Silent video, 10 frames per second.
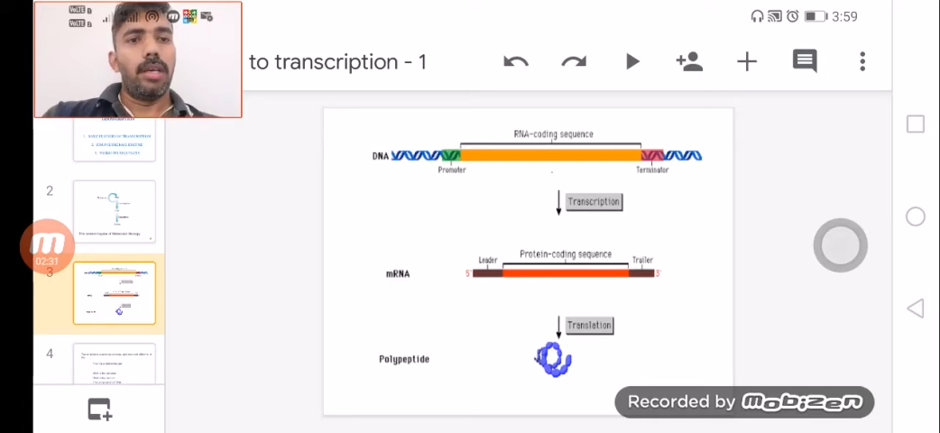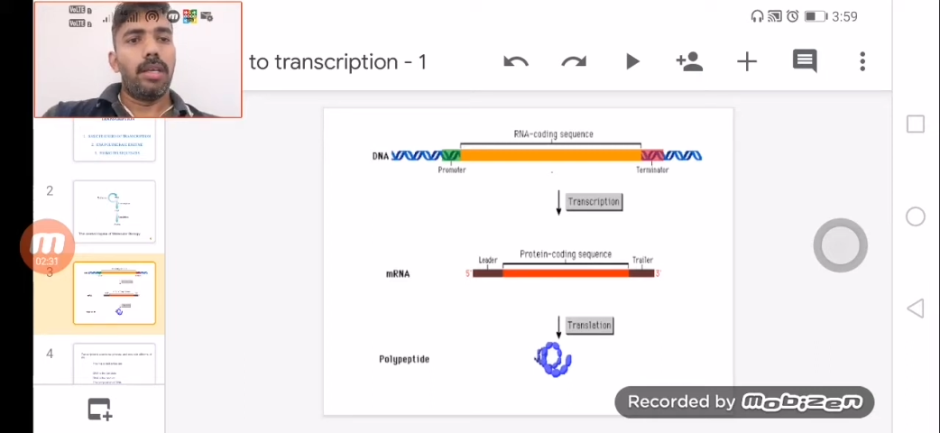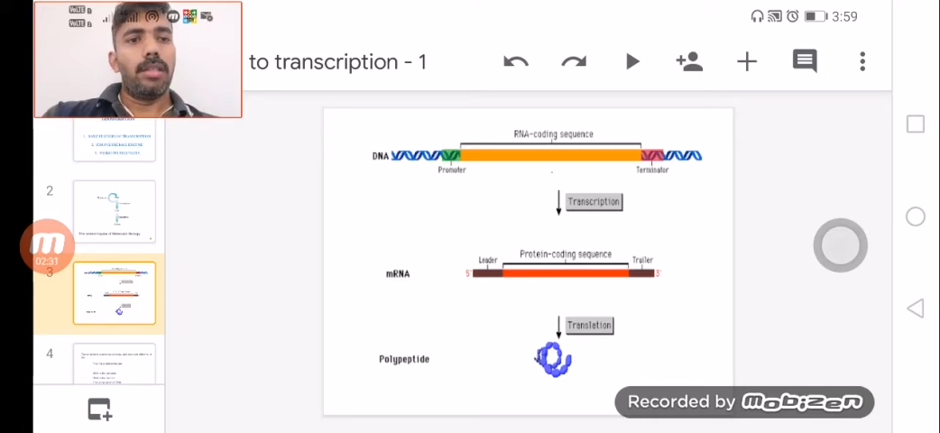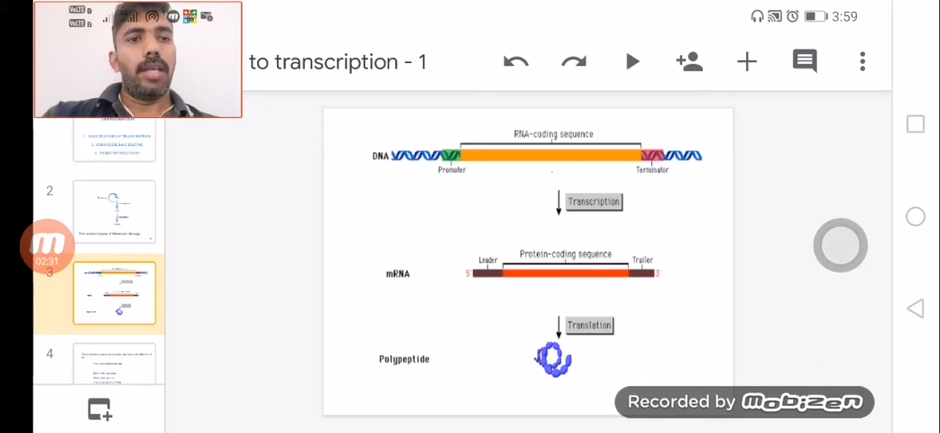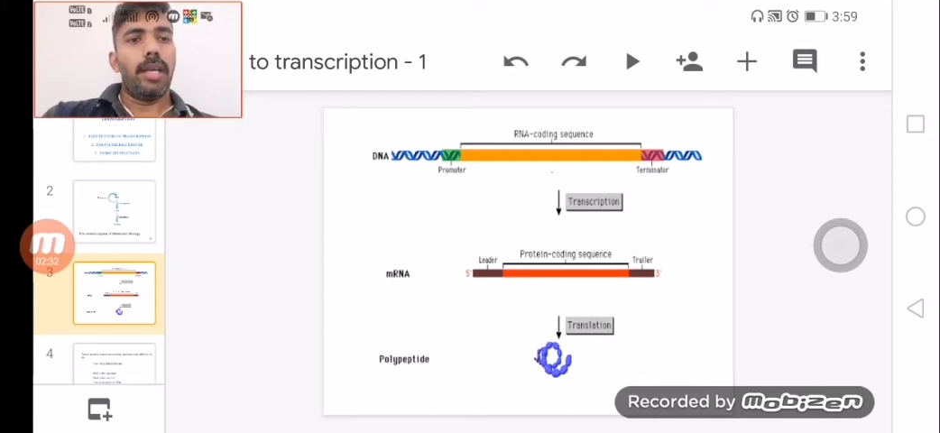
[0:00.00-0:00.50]

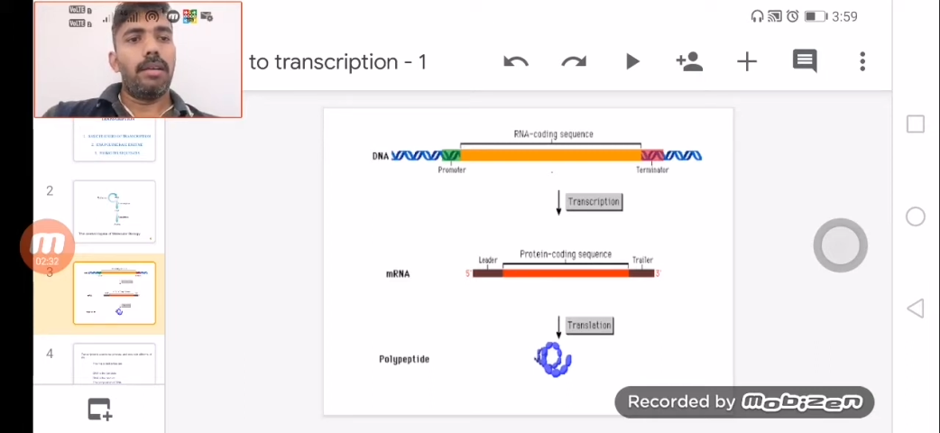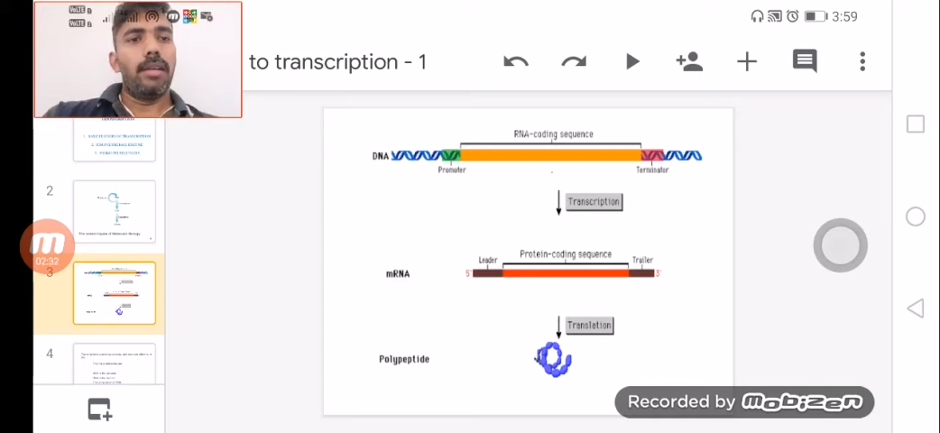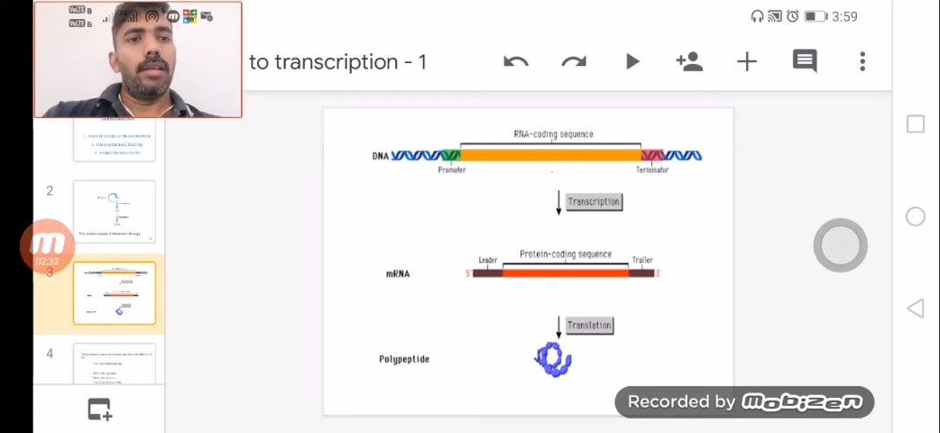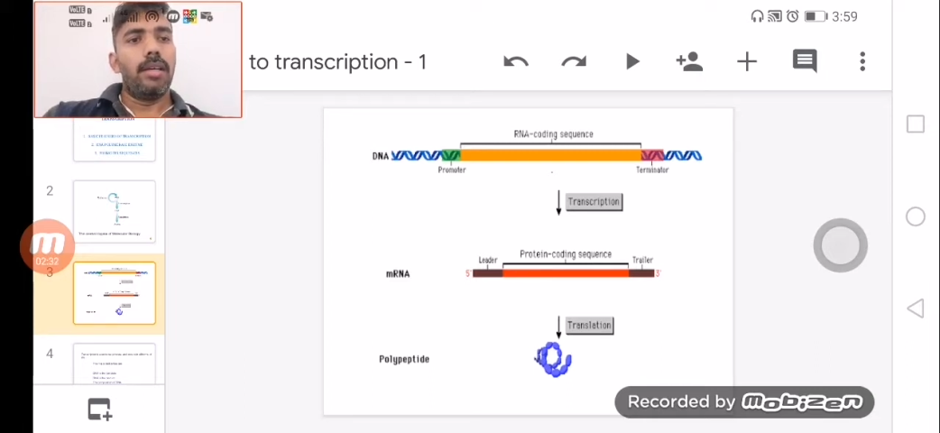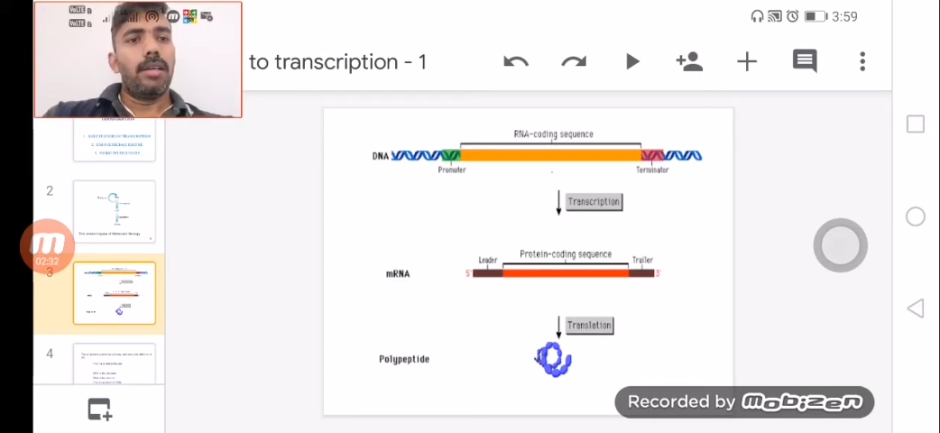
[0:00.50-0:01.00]

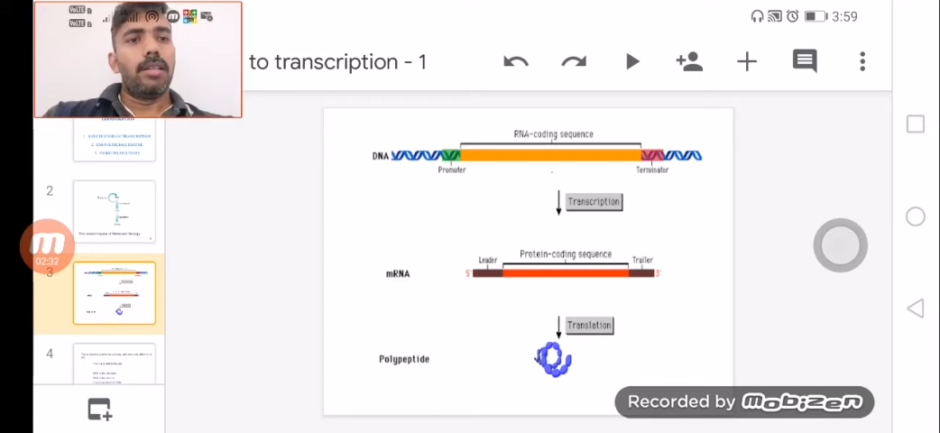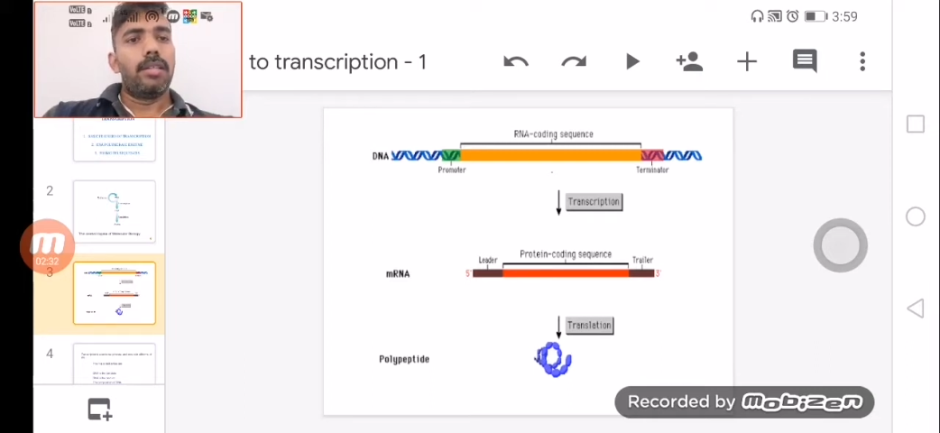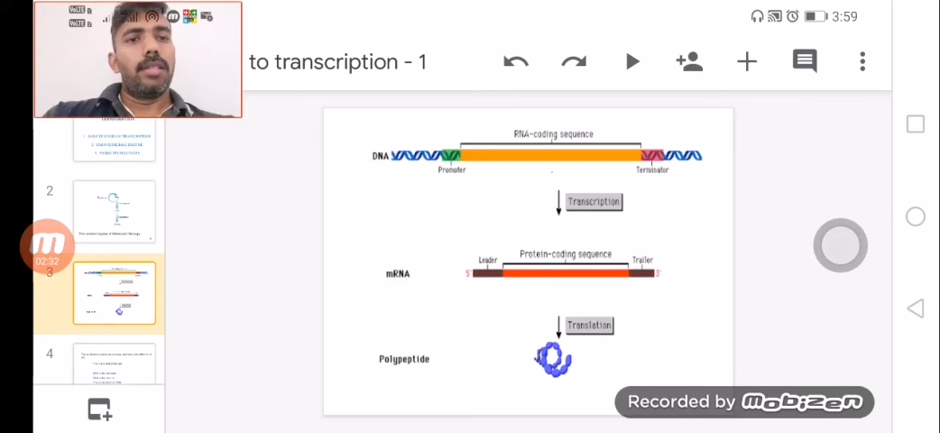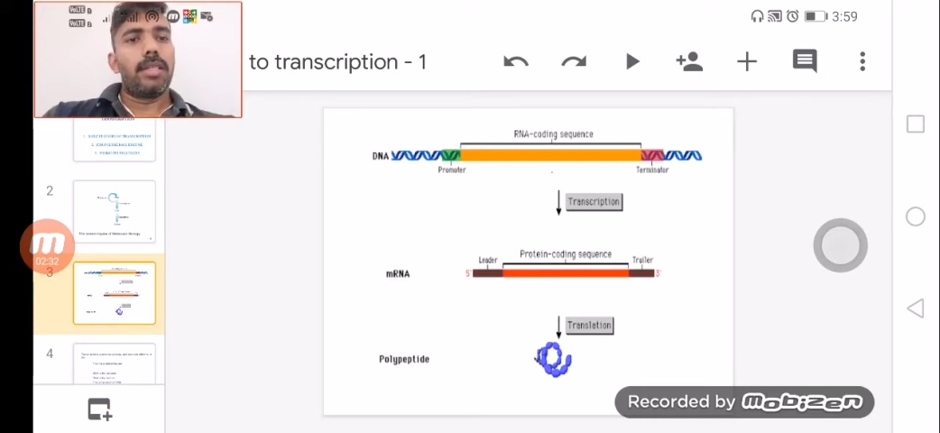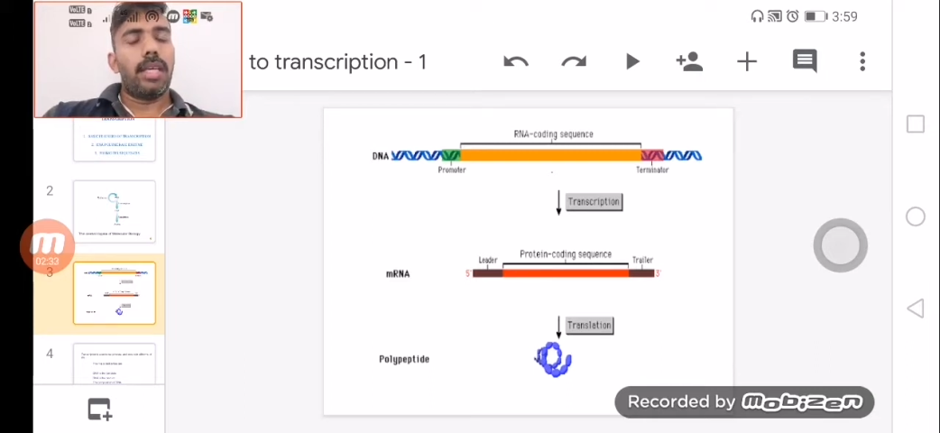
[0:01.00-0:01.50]
There,
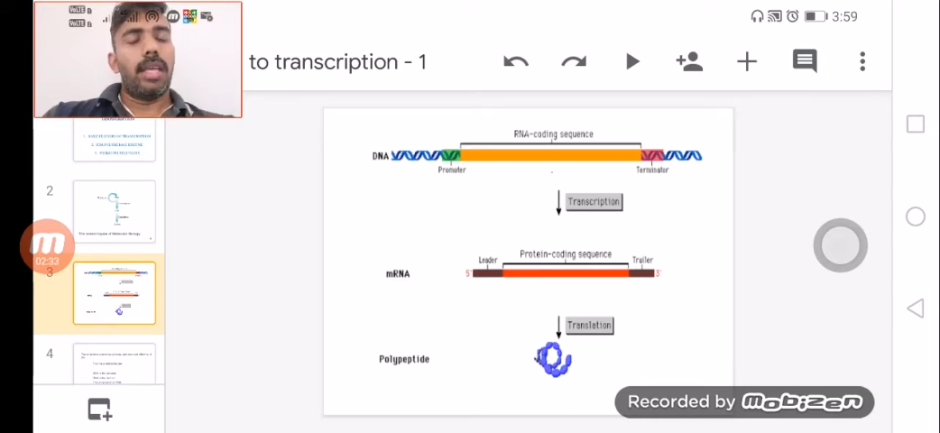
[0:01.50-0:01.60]
the